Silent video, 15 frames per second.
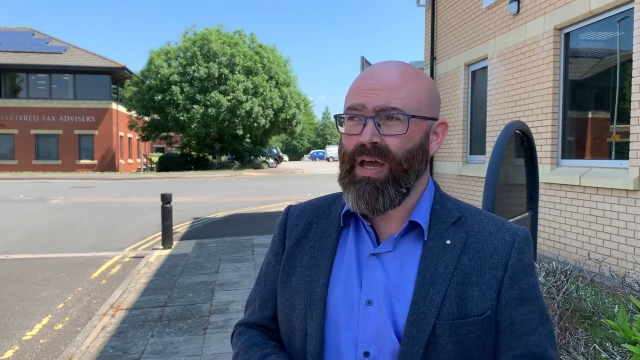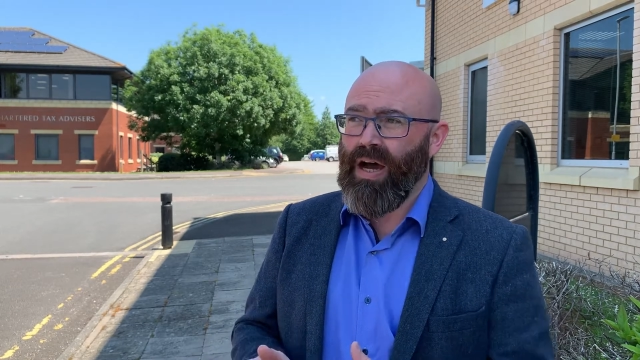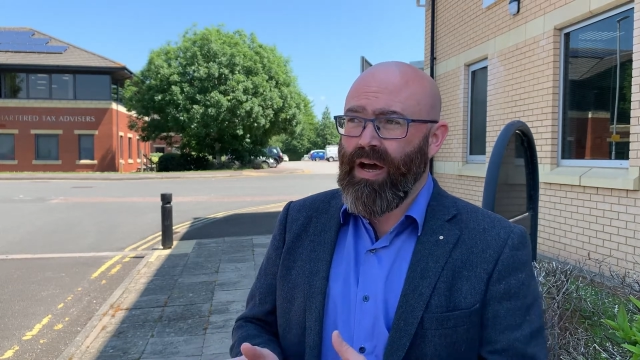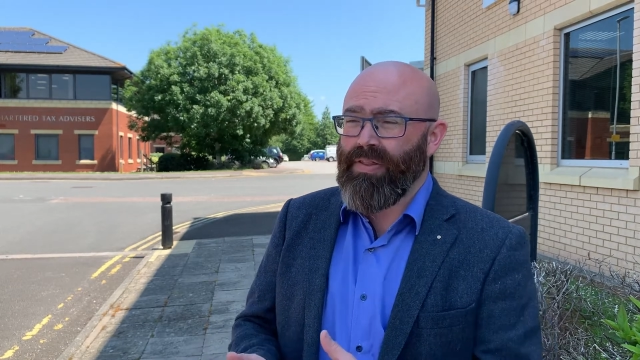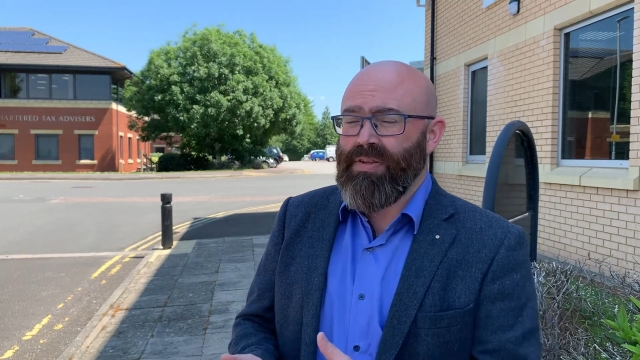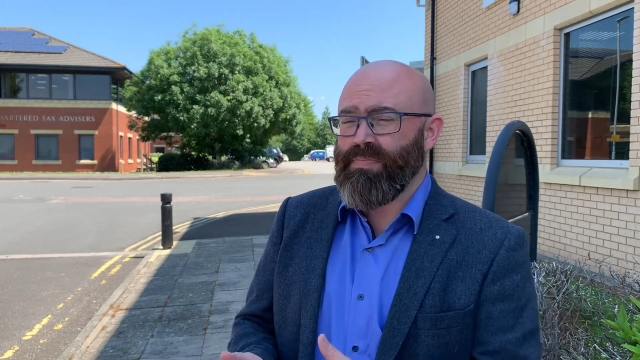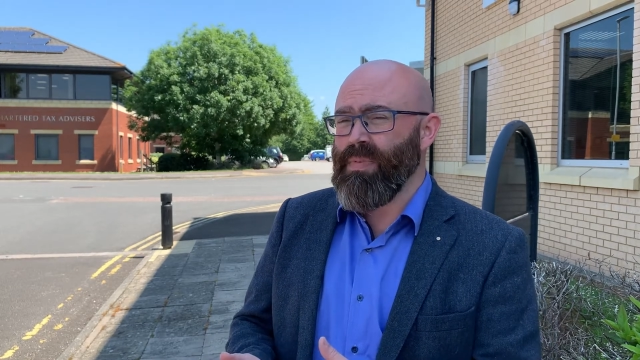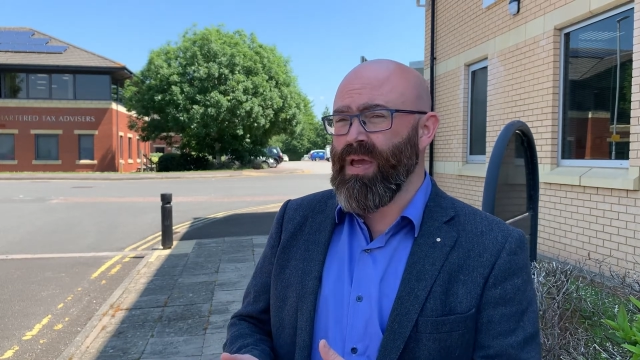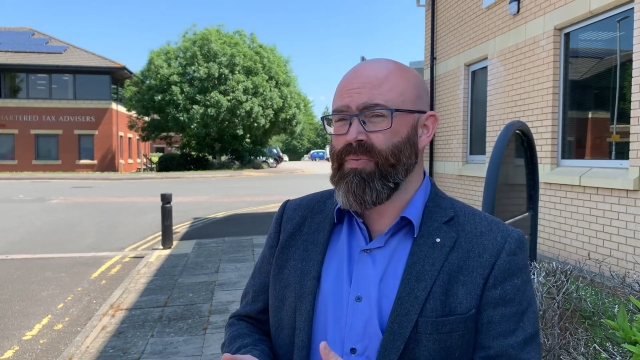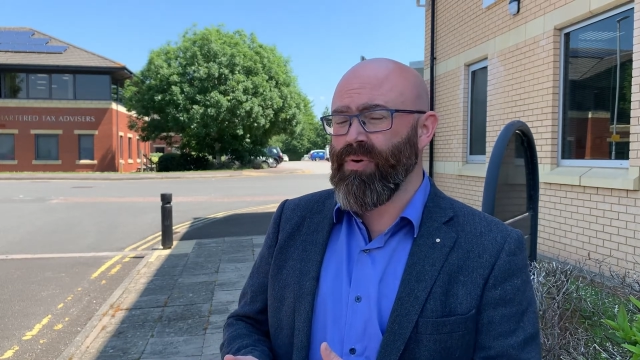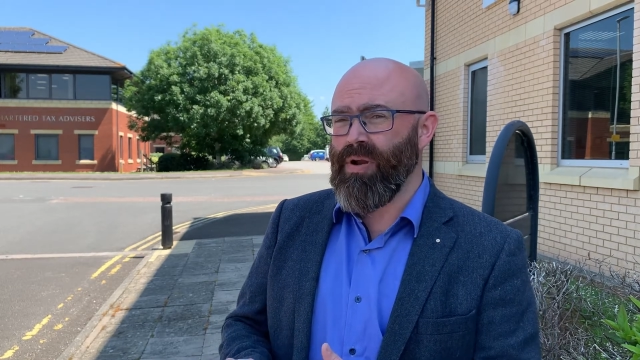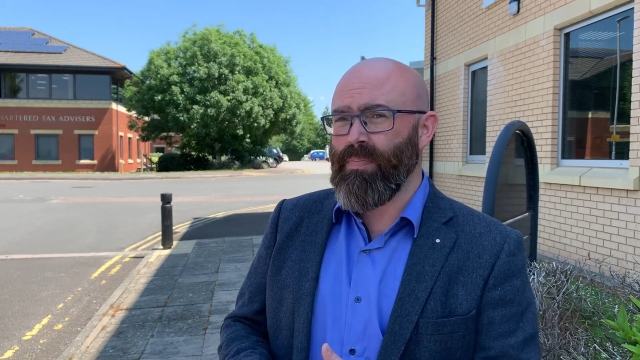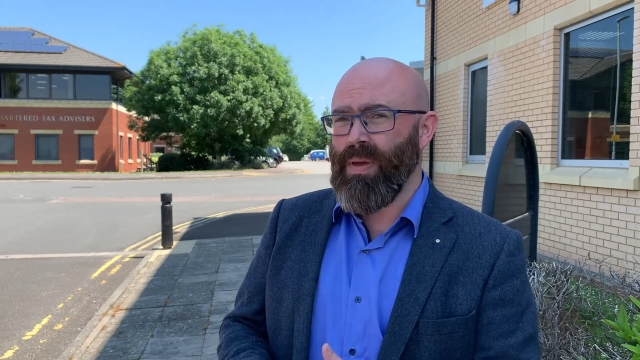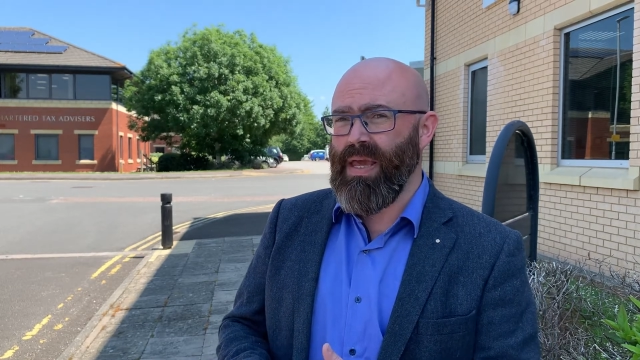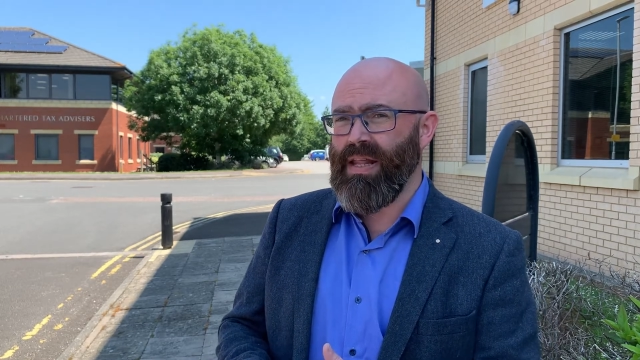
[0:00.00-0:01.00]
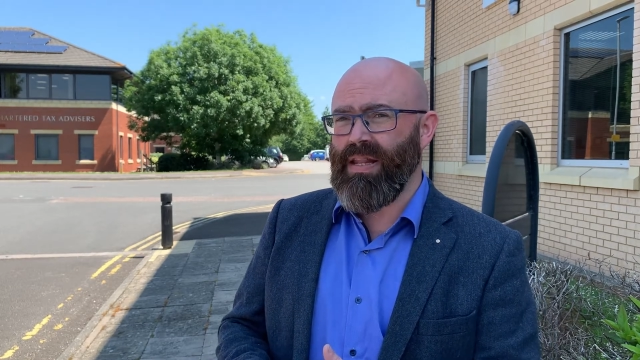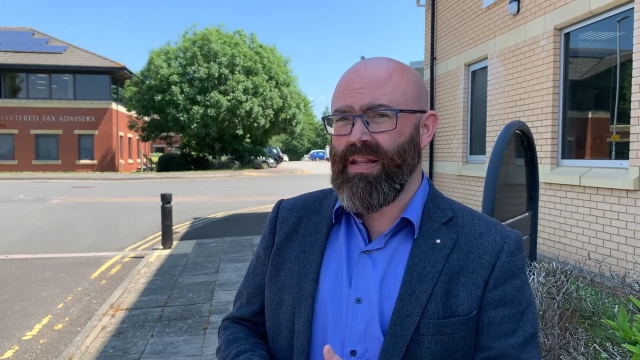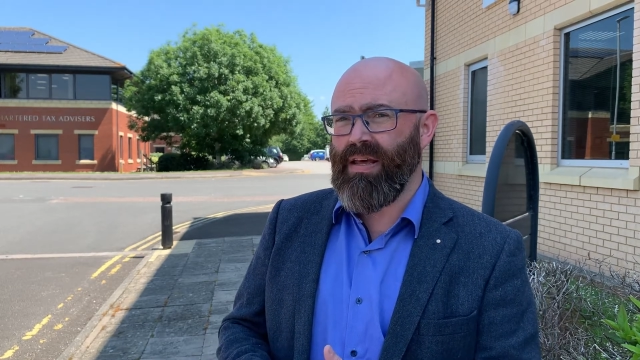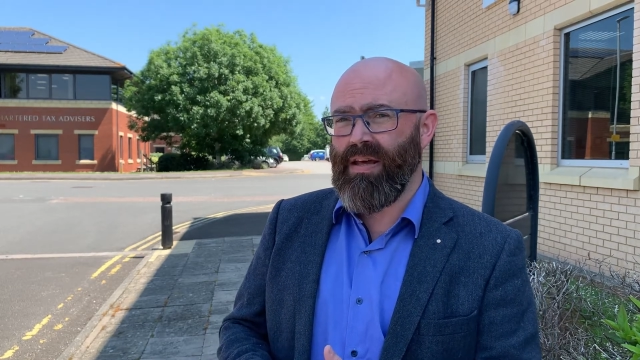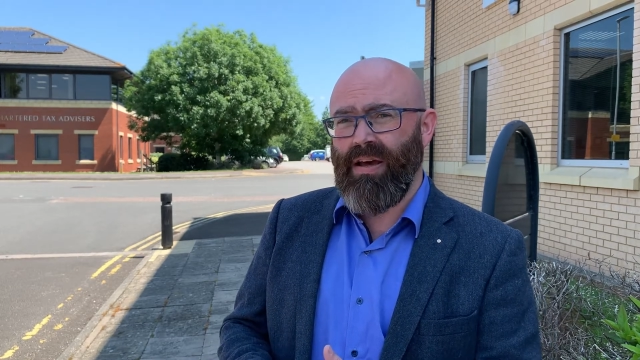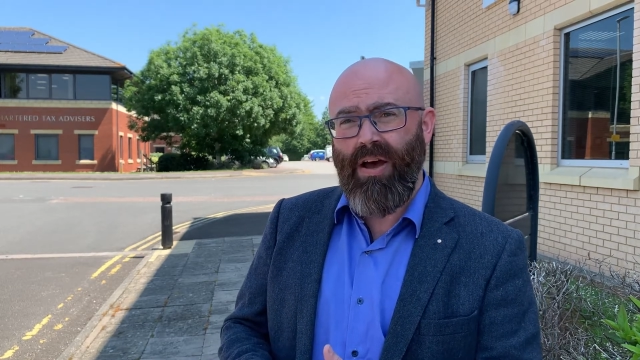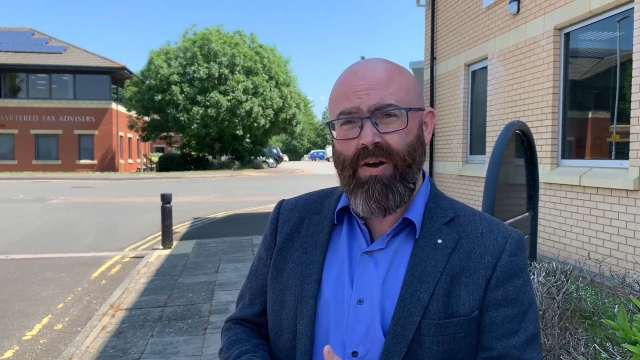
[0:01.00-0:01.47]
others may want to be
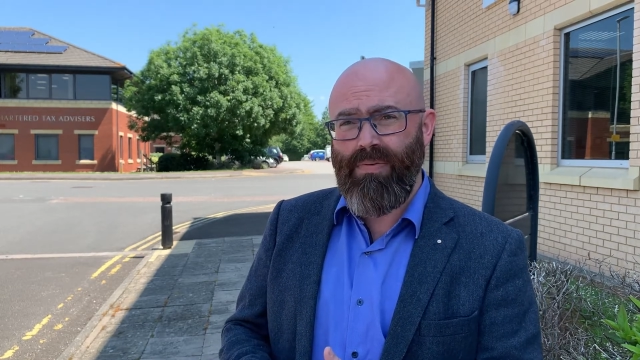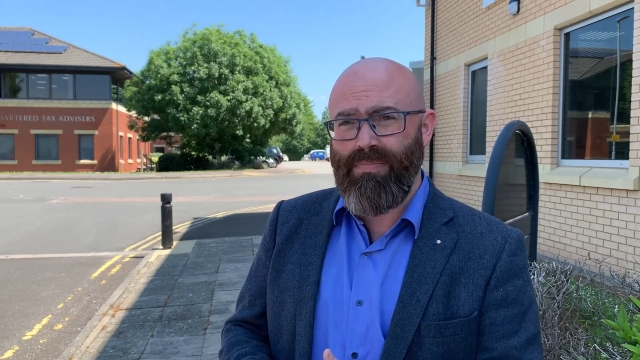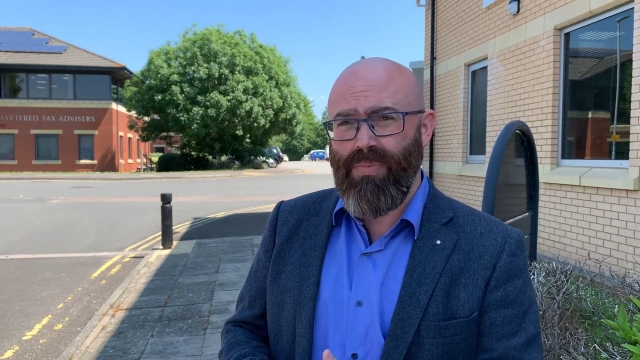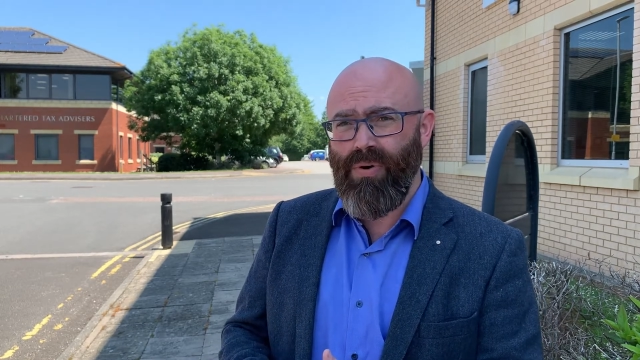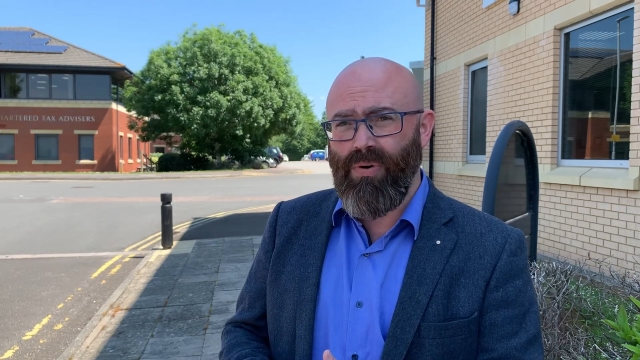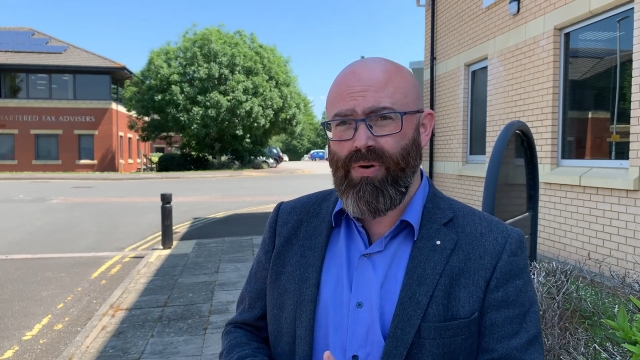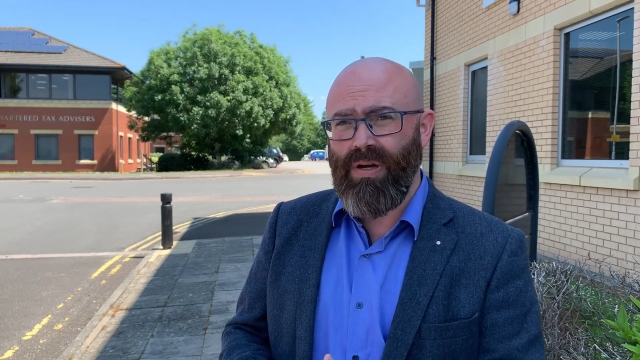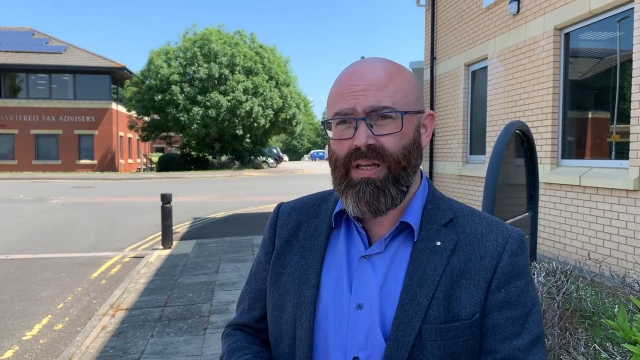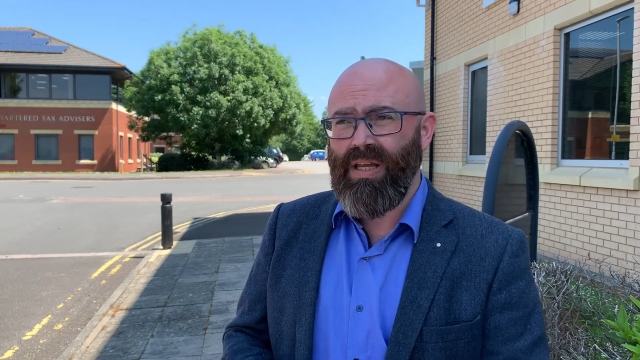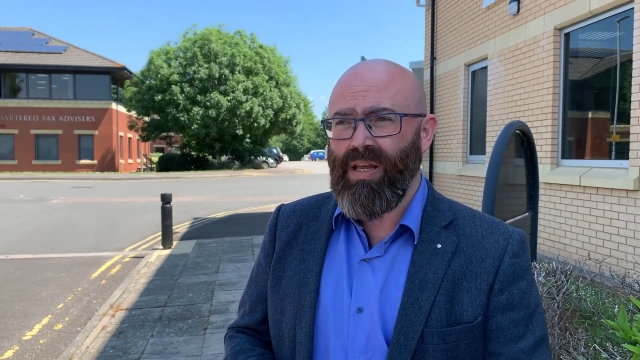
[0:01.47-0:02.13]
at home more,